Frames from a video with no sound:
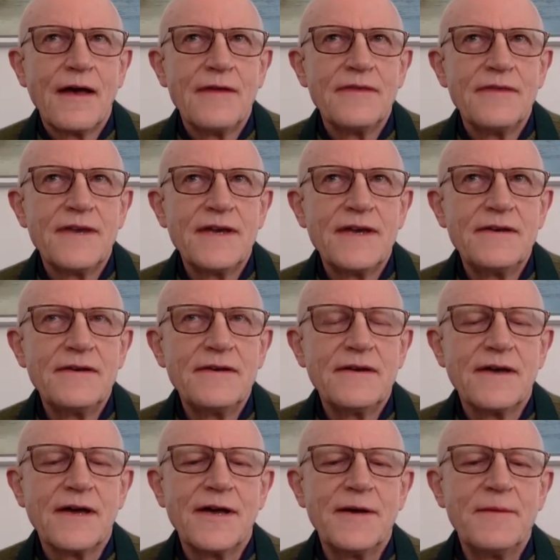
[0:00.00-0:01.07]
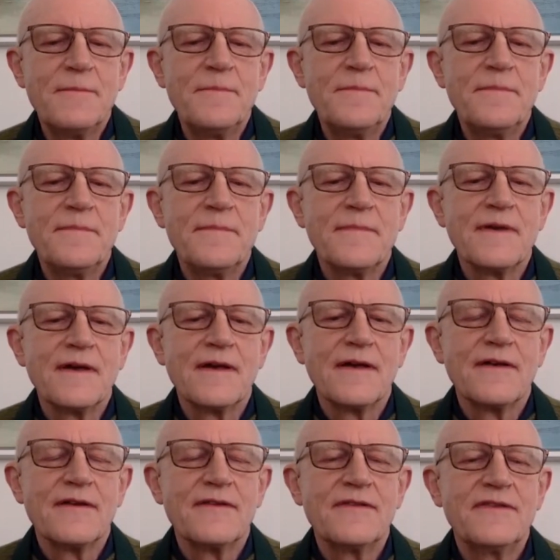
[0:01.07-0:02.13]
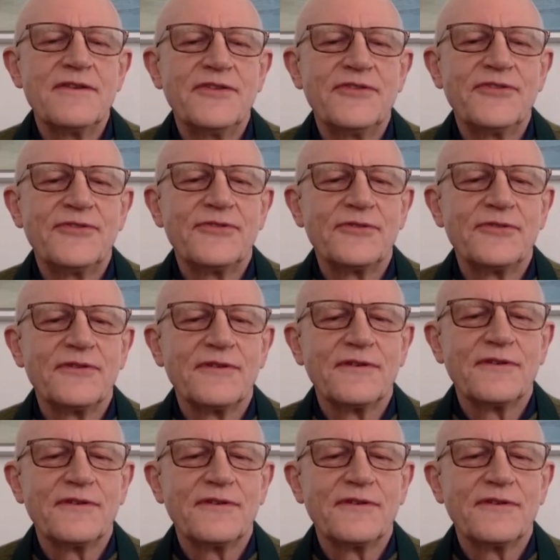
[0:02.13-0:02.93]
And then this